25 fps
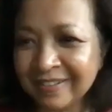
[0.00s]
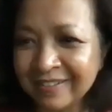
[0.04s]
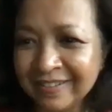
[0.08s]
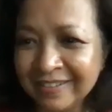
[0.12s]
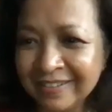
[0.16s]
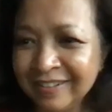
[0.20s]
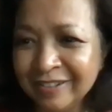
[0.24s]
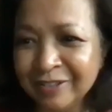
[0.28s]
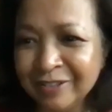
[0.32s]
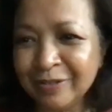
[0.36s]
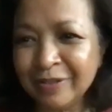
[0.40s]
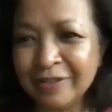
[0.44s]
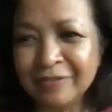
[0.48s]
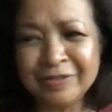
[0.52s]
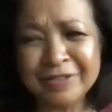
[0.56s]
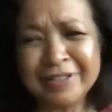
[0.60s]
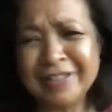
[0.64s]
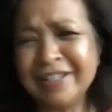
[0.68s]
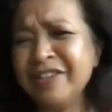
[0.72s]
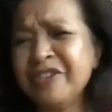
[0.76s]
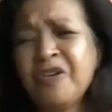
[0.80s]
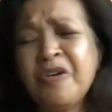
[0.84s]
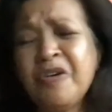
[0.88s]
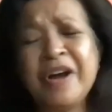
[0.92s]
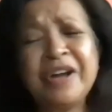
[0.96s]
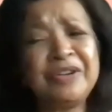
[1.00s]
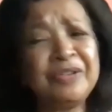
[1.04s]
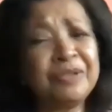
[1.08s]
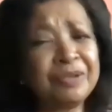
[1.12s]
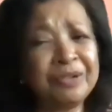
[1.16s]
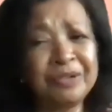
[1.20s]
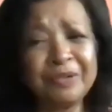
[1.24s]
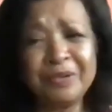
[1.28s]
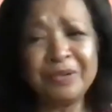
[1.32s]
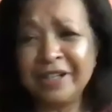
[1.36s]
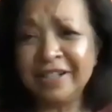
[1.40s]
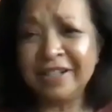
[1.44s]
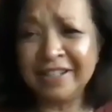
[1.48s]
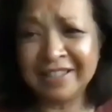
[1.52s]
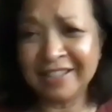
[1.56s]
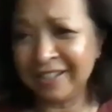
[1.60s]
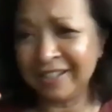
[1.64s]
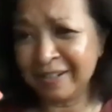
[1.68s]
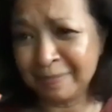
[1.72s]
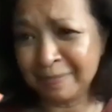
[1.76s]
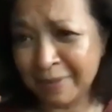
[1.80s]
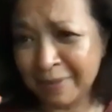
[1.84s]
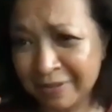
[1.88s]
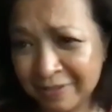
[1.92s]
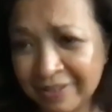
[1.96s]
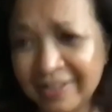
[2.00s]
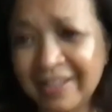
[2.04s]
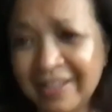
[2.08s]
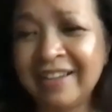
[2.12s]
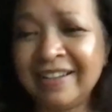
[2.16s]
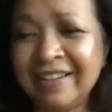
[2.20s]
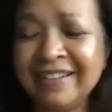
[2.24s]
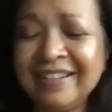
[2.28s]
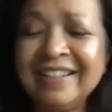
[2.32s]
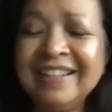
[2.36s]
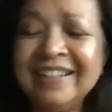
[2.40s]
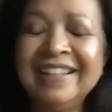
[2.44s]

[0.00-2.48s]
I say no, I don't know anything about that.